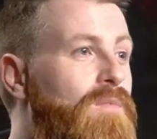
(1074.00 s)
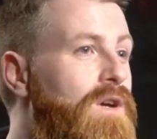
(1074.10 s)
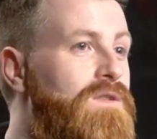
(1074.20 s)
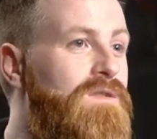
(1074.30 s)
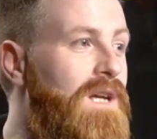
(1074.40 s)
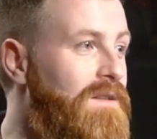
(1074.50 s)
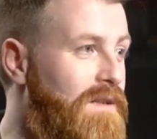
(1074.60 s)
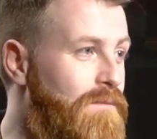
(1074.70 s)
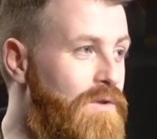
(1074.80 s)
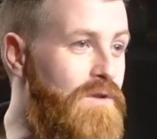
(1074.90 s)
about
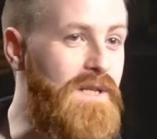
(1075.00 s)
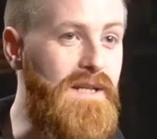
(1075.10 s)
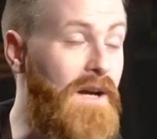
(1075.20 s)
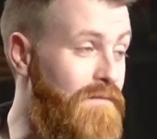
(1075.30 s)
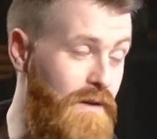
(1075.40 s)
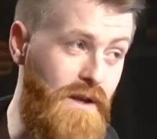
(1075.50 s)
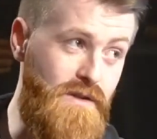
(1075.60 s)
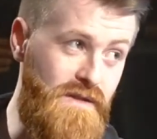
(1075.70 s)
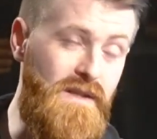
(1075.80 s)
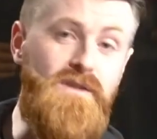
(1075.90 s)
Celtic Wonder. Uh, funny, I
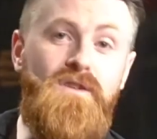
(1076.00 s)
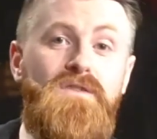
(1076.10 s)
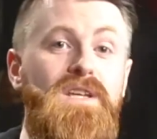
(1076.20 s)
just seen it the other